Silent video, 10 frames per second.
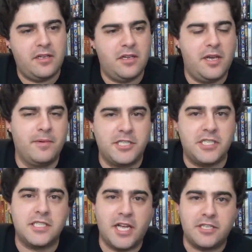
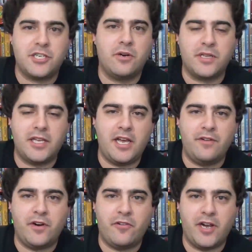images that show at the end
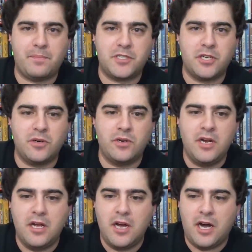of every episode,
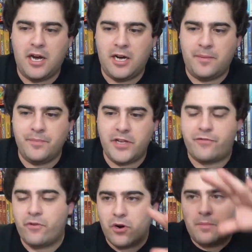they
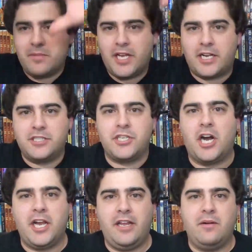form like a
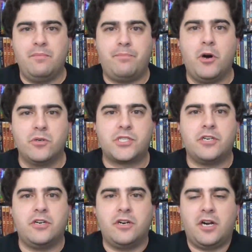giant
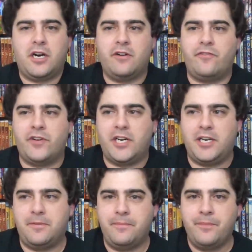poster of
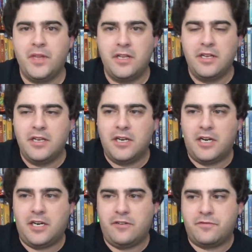
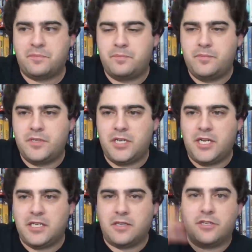
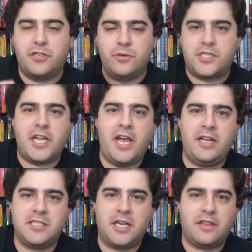the two
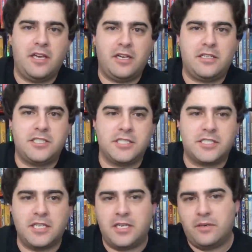stands, I think,
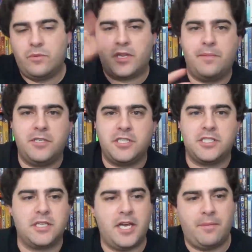just with
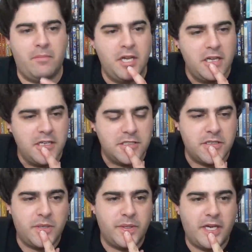images of them.
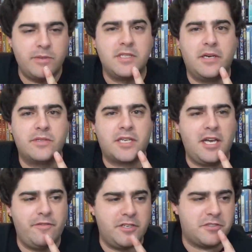So that was
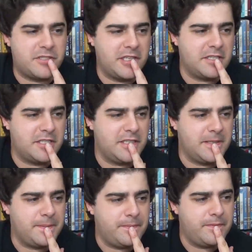kind of interesting
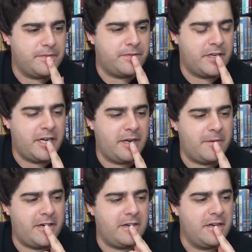to find out
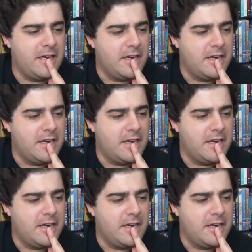about.